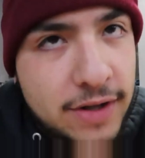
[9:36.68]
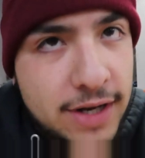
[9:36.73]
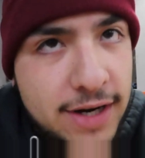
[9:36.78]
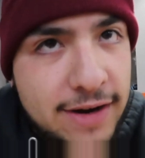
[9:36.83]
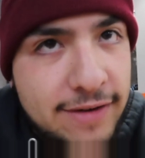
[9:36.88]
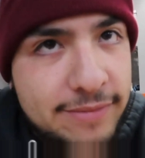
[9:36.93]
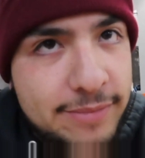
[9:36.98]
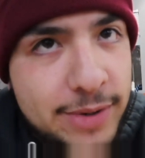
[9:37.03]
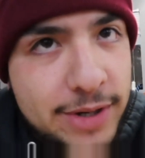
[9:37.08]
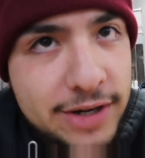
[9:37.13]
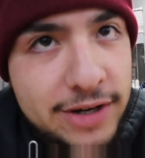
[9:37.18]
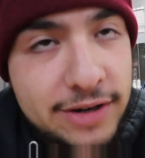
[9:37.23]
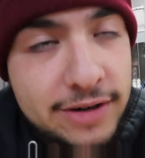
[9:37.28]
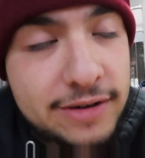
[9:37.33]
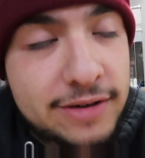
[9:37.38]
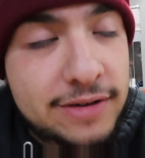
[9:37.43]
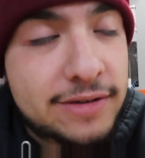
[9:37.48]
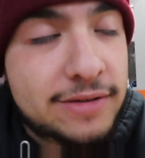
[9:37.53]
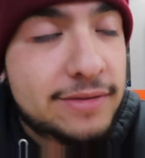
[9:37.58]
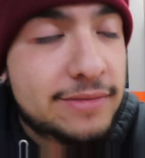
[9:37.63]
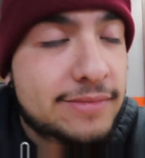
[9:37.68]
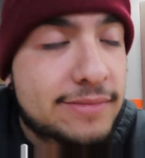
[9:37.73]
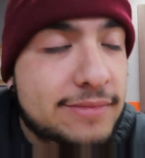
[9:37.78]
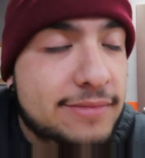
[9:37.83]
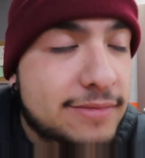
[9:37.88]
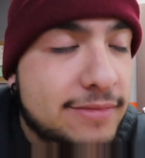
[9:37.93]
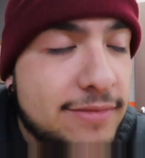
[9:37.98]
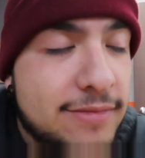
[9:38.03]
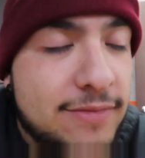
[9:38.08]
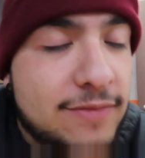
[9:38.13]
like I've been here
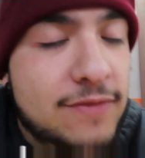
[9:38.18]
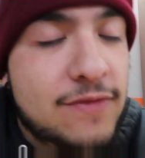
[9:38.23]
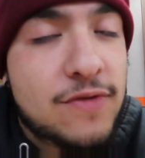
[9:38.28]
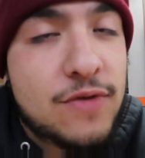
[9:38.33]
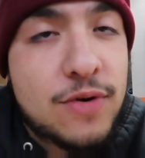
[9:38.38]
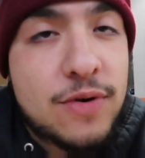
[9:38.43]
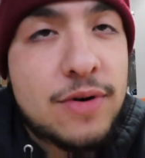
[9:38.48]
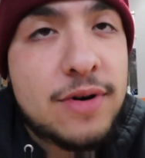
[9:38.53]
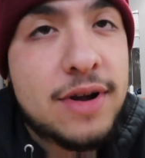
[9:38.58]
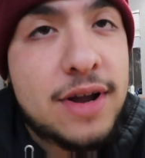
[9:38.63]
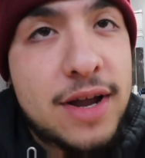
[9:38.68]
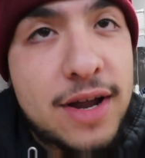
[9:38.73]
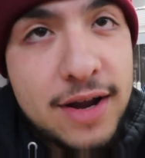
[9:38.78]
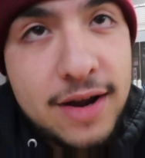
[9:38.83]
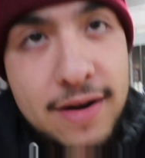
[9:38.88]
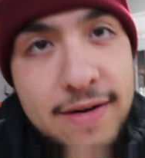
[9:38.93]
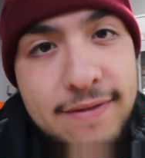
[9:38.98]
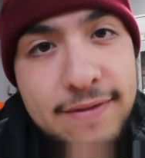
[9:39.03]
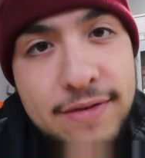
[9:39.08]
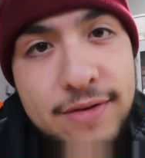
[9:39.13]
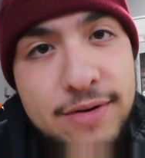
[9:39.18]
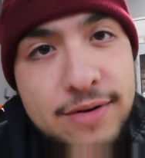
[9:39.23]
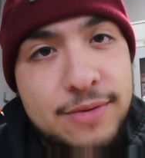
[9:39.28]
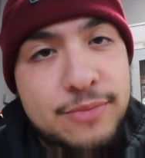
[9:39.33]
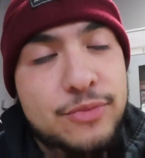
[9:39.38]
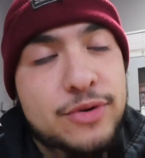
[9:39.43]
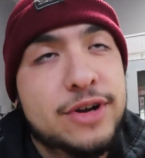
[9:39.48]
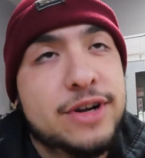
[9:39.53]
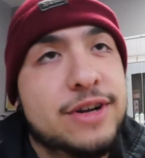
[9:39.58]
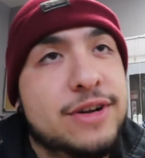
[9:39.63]
forever.
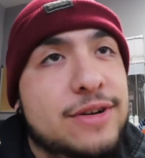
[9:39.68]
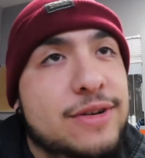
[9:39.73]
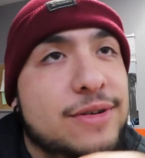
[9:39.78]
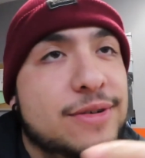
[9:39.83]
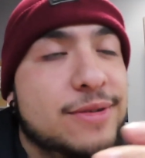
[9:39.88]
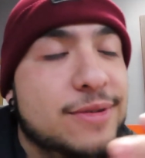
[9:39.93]
I'm ready to go